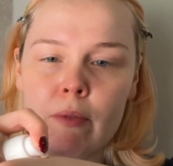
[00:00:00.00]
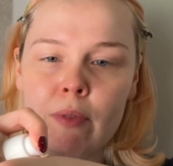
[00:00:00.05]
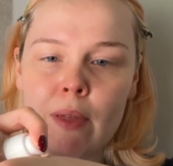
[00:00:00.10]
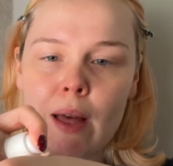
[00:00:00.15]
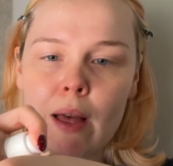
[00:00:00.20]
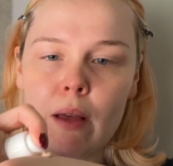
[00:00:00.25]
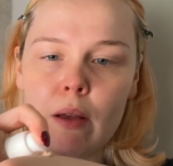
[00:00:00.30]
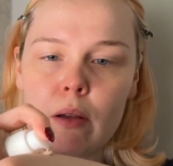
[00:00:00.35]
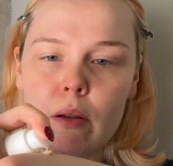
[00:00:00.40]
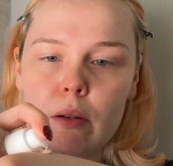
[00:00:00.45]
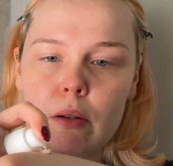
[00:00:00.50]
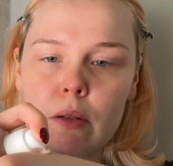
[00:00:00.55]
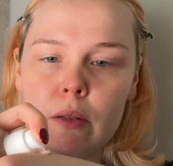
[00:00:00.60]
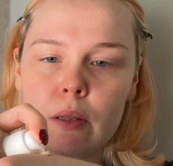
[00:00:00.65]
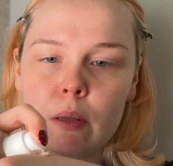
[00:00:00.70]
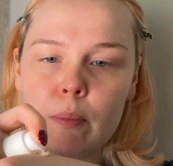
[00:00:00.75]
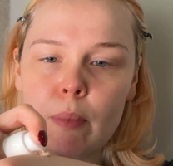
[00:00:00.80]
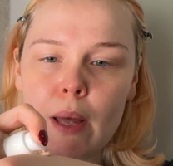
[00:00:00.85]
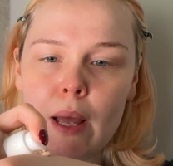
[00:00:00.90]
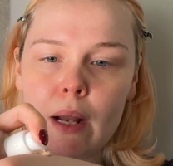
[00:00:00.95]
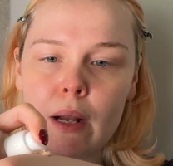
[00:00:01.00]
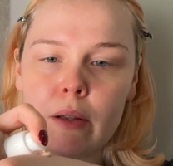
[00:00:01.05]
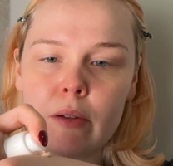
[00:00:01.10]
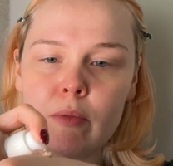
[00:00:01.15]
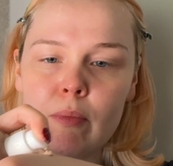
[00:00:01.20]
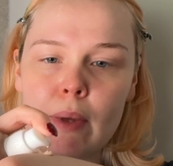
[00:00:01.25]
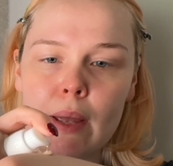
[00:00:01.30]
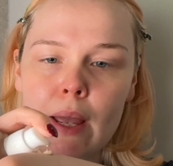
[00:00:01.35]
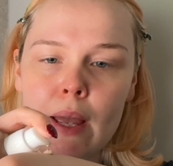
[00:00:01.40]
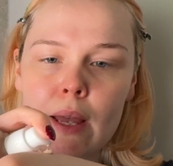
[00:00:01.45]
that on the back of
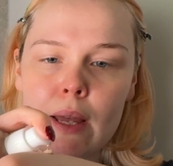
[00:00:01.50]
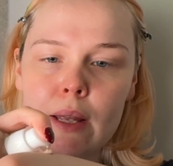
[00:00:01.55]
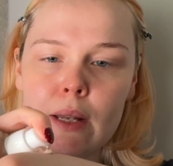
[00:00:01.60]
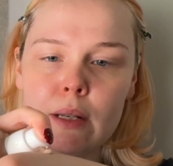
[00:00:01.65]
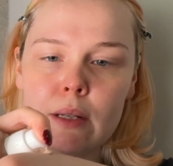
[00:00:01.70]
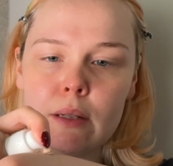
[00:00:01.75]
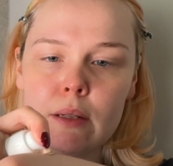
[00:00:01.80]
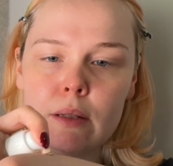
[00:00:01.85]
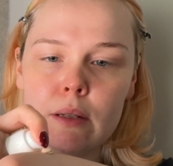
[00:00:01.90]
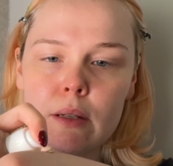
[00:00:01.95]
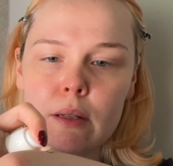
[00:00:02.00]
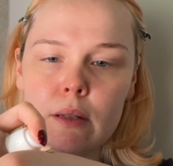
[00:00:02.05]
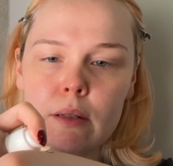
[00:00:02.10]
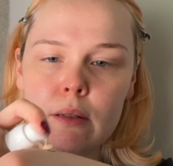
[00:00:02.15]
my hand,